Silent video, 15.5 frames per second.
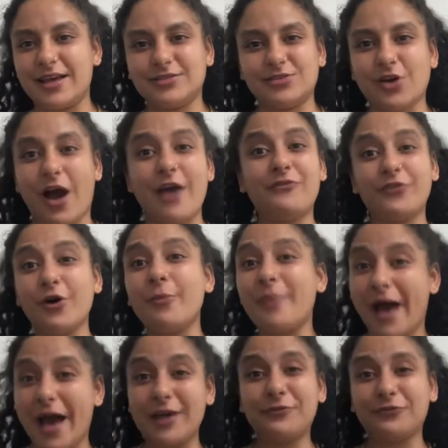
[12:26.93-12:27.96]
So I feel
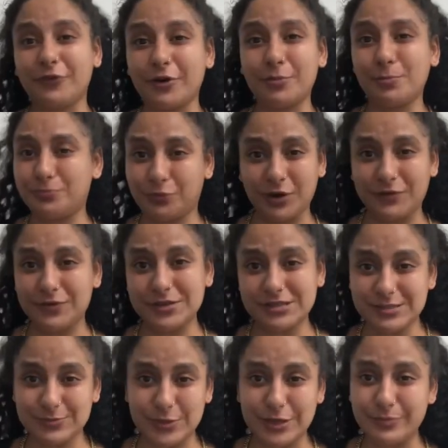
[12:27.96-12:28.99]
bad for previous
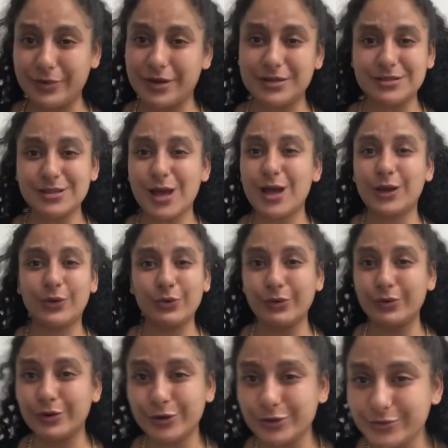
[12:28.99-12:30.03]
me, but it's
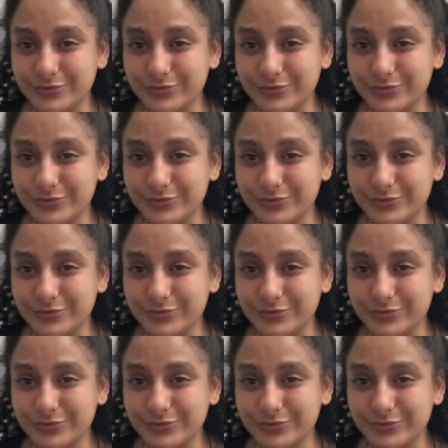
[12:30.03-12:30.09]
girl,